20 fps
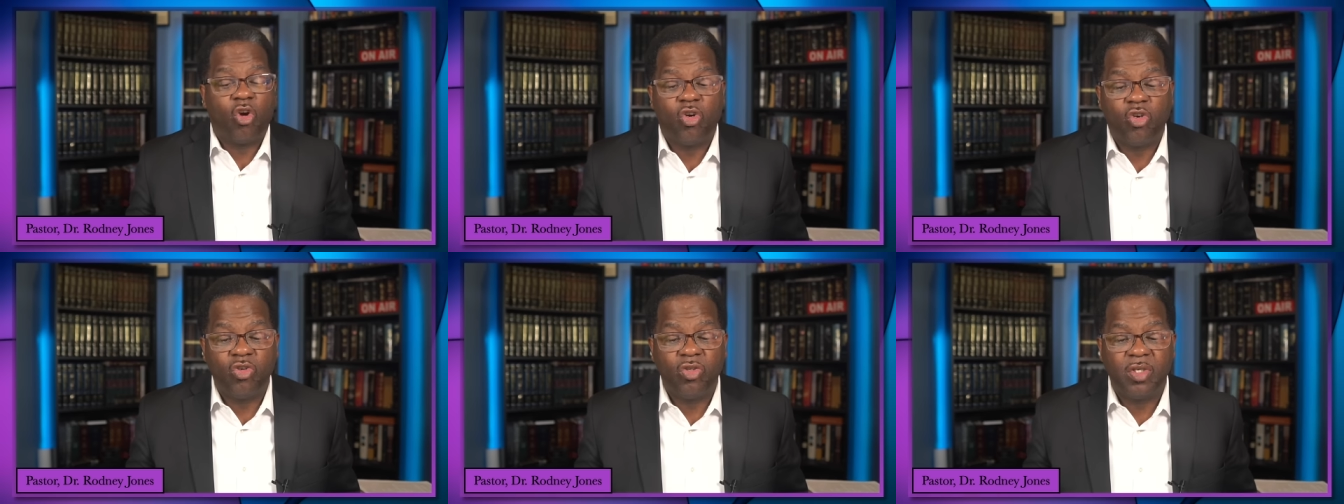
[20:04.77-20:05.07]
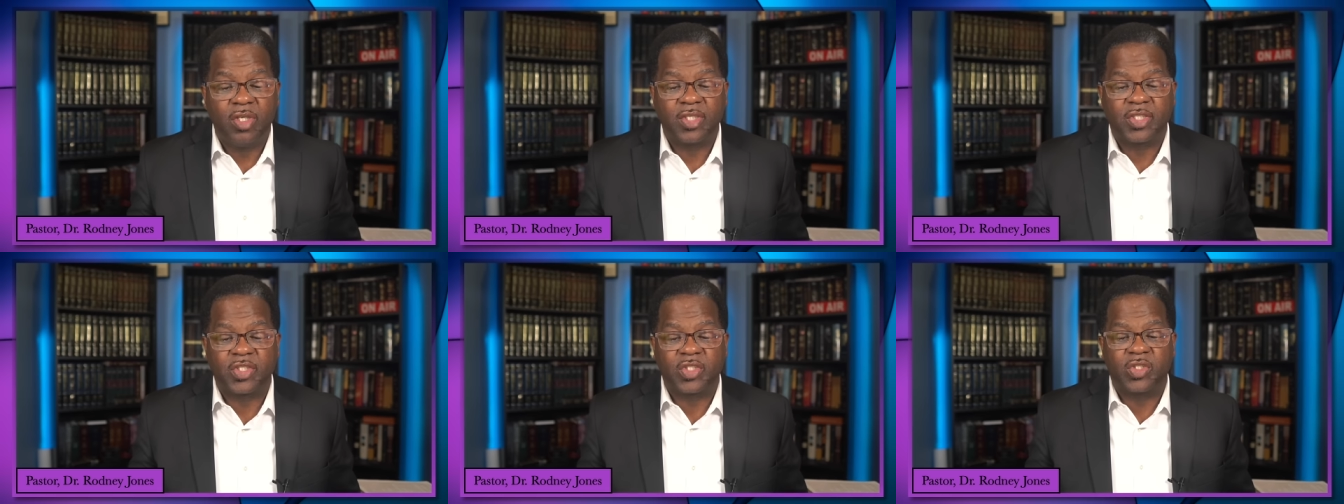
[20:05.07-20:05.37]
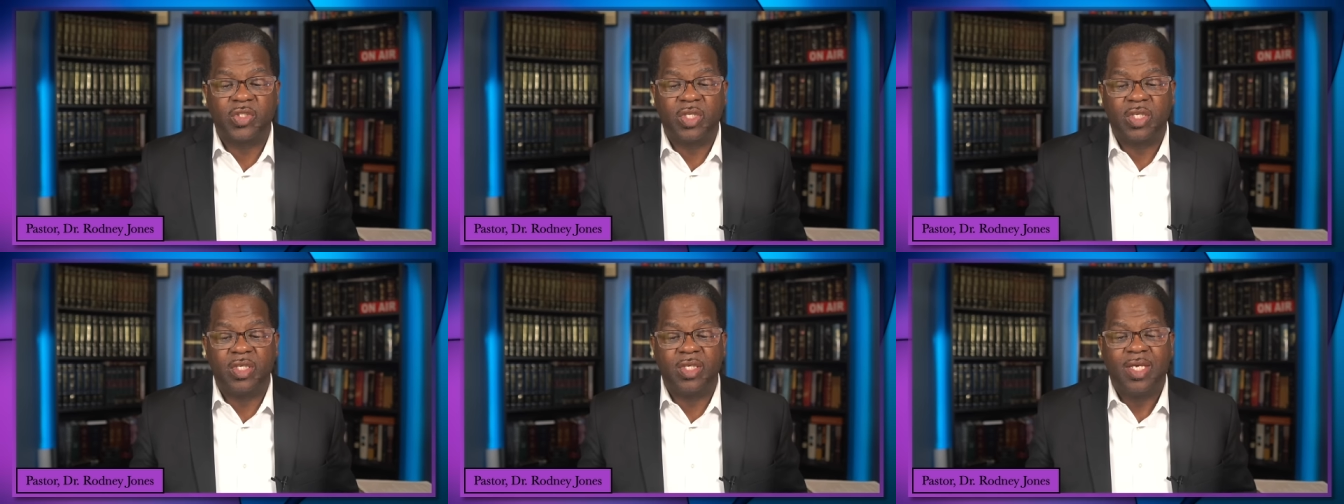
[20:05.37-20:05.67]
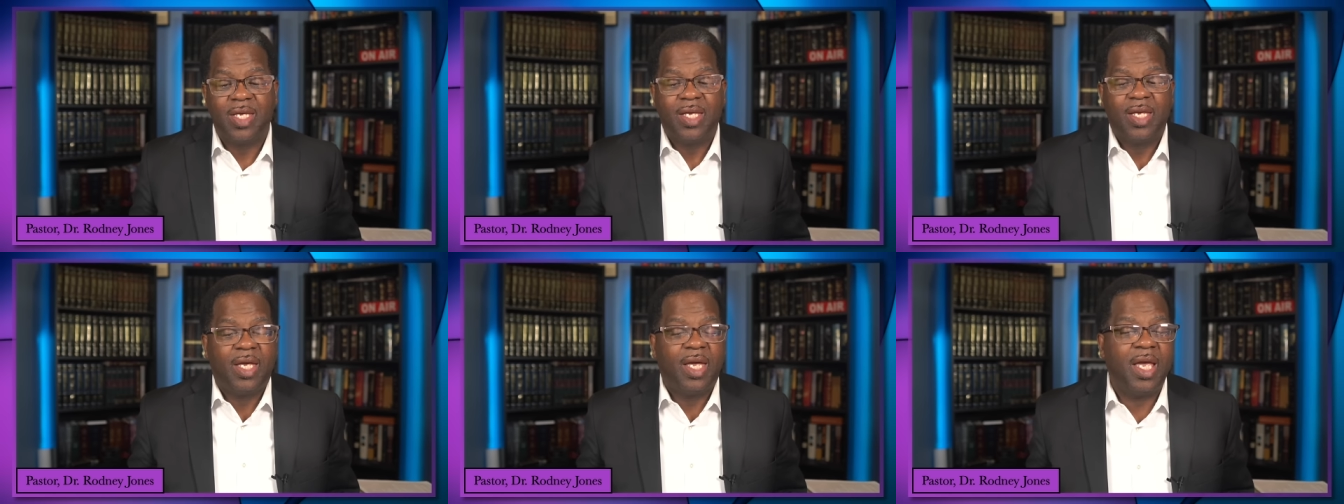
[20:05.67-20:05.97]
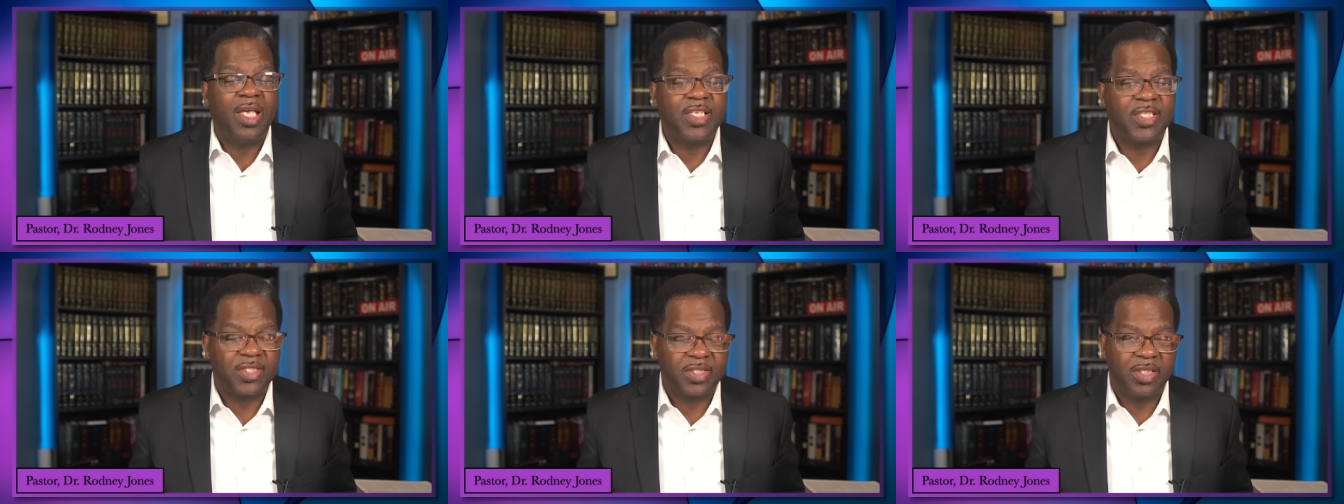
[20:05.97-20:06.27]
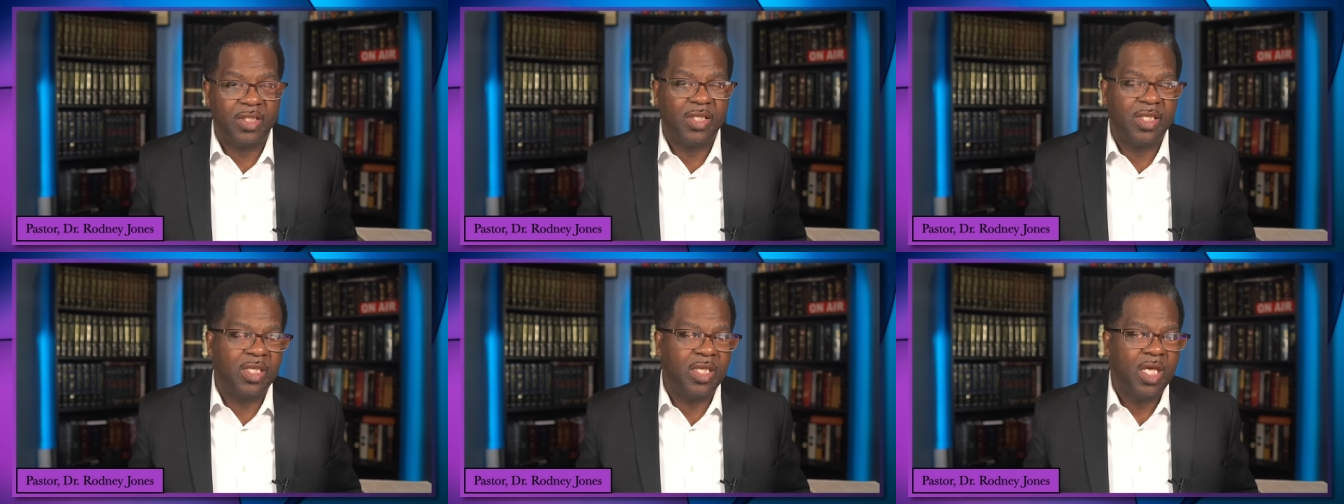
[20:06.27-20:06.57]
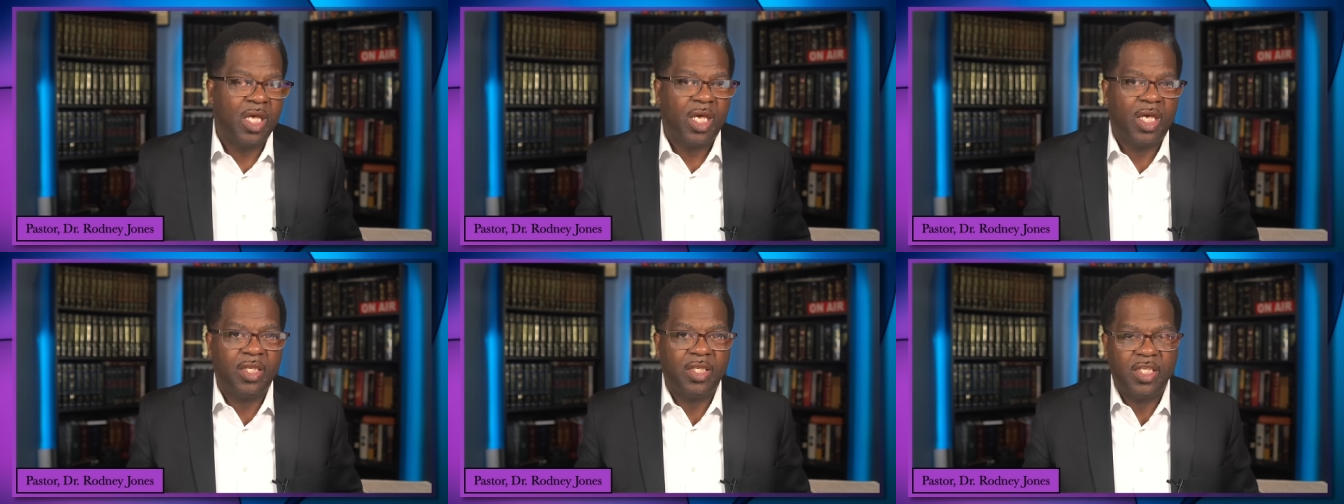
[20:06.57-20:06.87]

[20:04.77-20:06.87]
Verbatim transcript: earnestly, hastily,